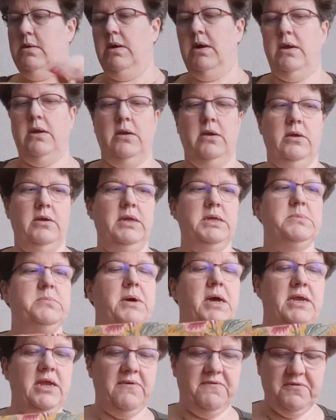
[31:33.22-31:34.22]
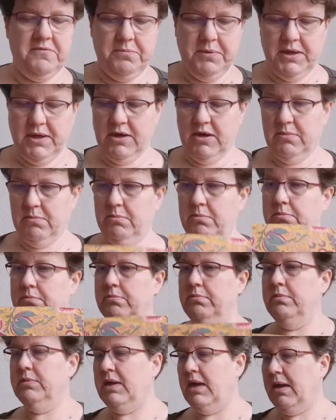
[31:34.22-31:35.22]
I don't know, this might have to become,
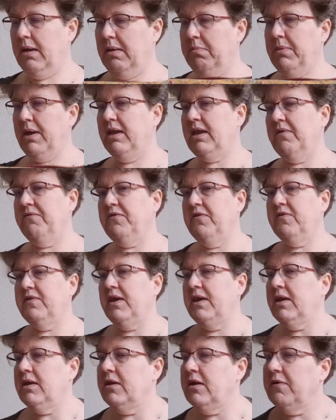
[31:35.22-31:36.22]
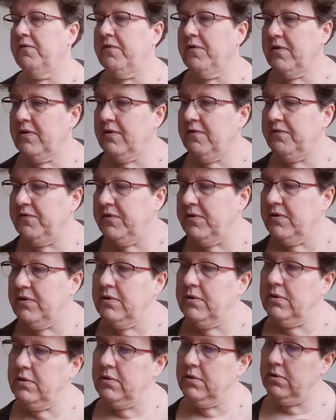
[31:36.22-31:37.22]
I might have to take it off of
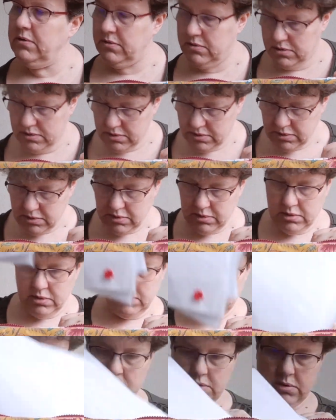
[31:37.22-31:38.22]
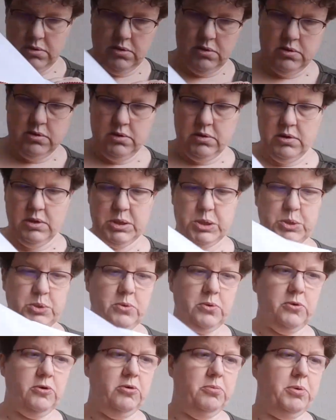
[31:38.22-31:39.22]
the
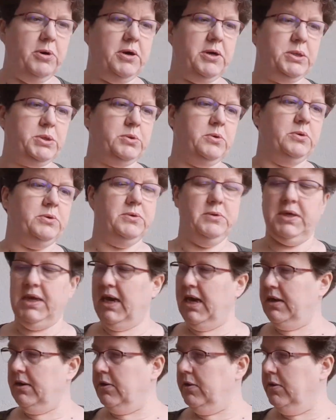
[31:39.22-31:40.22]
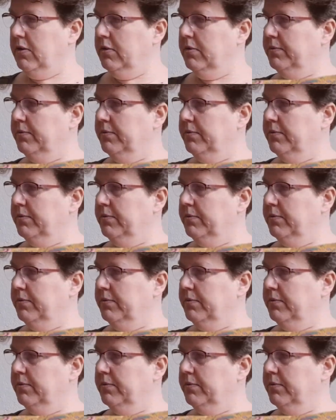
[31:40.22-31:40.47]
scroll bars altogether.